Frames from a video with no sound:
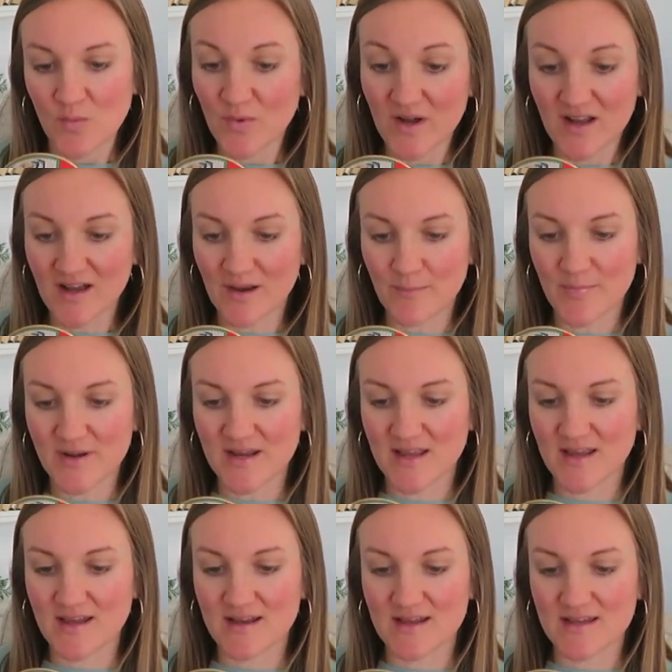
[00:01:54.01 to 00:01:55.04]
what
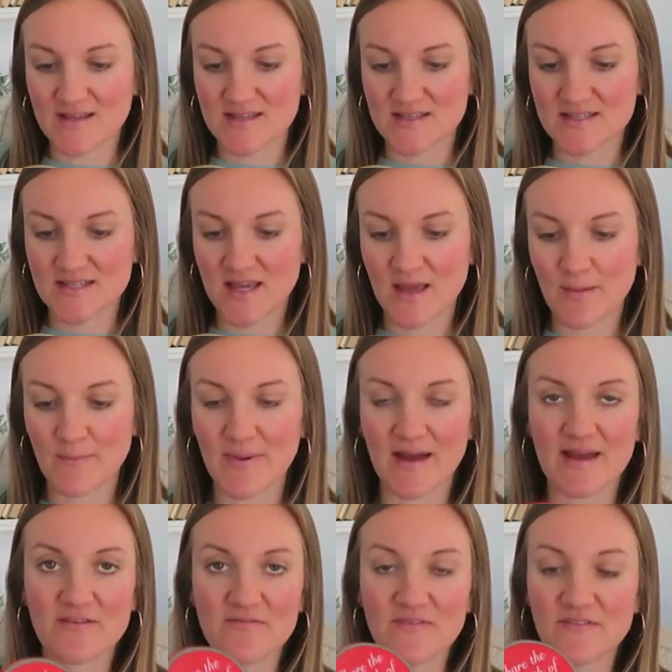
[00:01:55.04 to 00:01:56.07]
company it is,
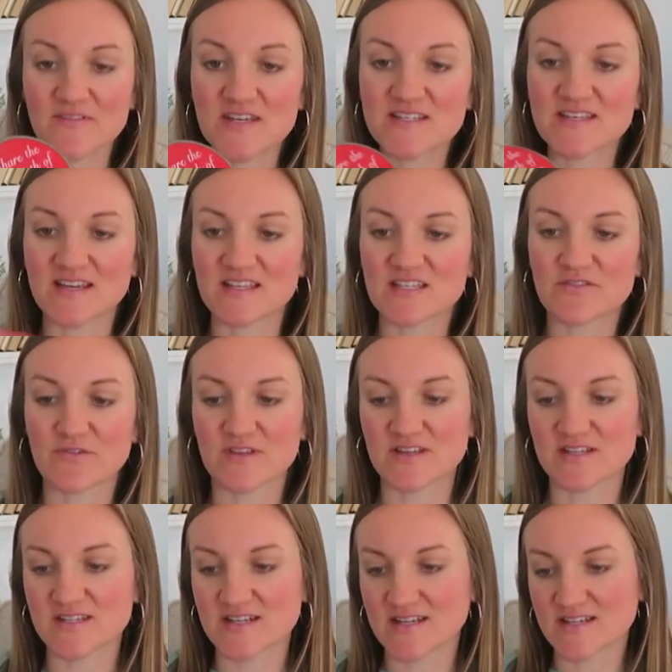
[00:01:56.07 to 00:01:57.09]
but 50 cents for
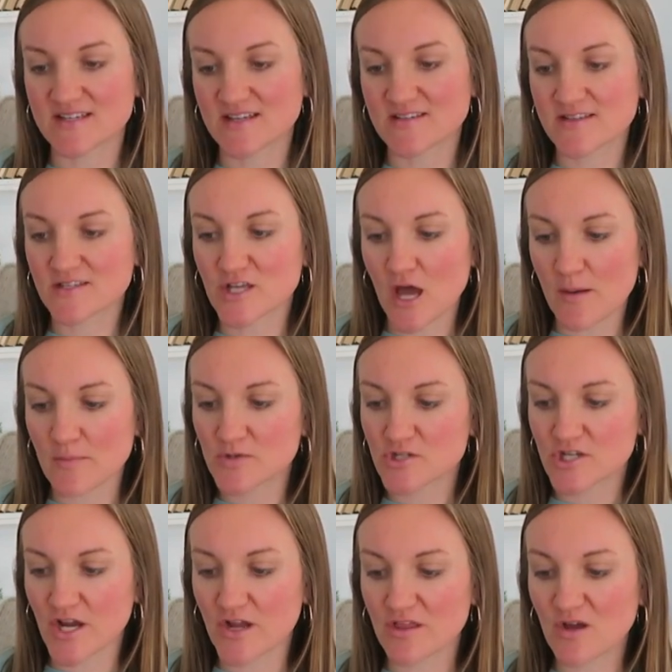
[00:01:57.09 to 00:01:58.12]
this tin. It says on the top,
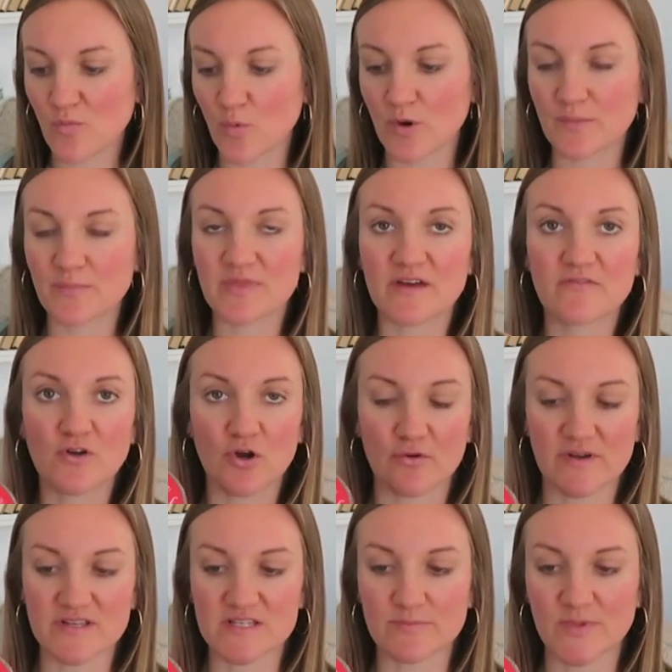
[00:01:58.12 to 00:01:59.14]
share the warmth of
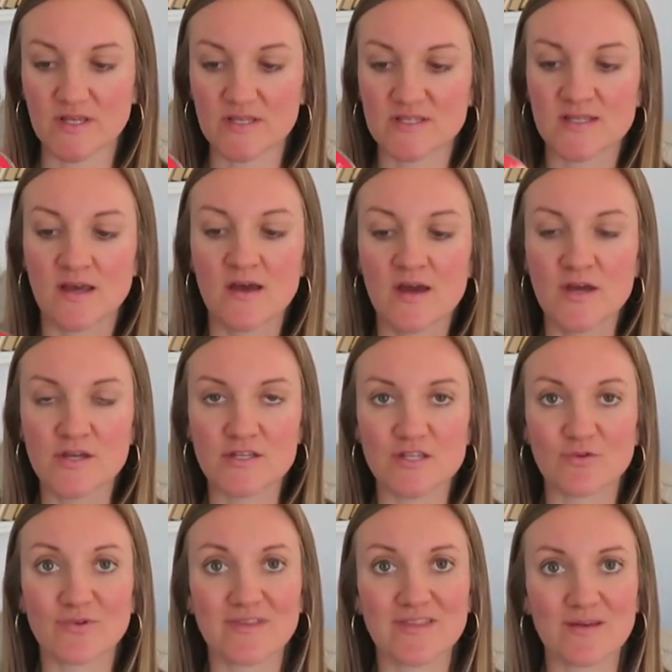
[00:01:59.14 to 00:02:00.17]
Christmas.
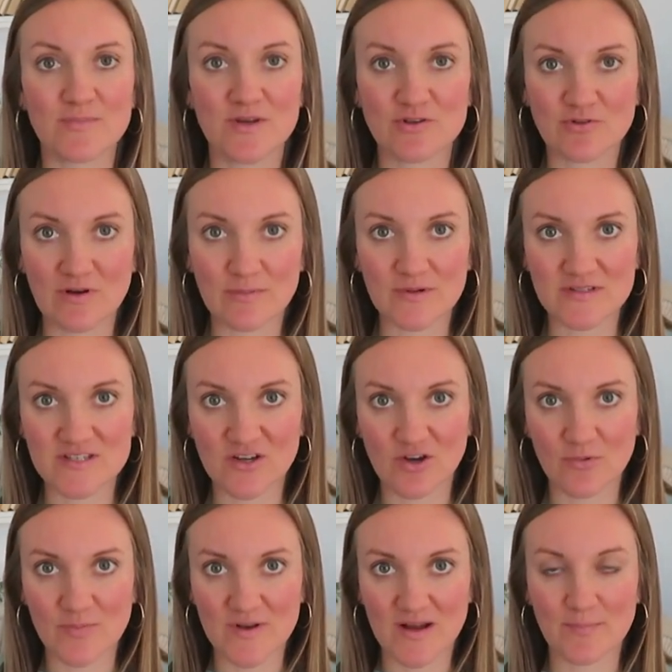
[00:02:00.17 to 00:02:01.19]
So wouldn't that be adorable to
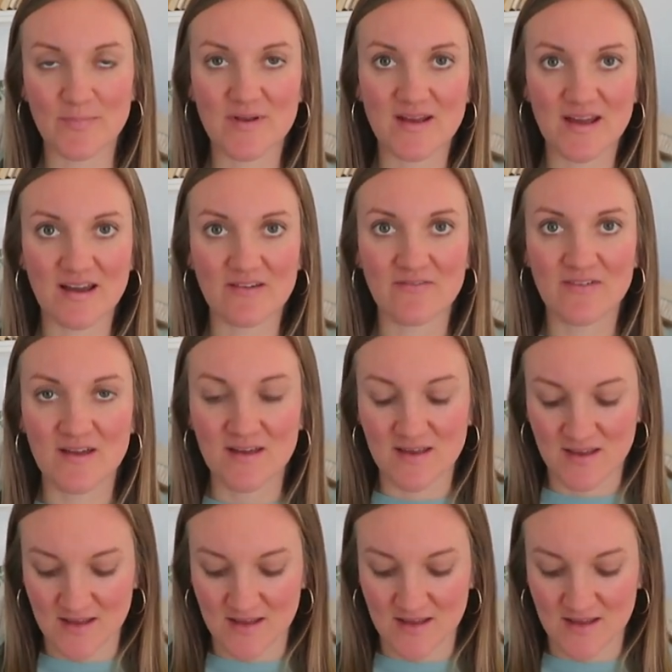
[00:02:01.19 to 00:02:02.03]
open up and have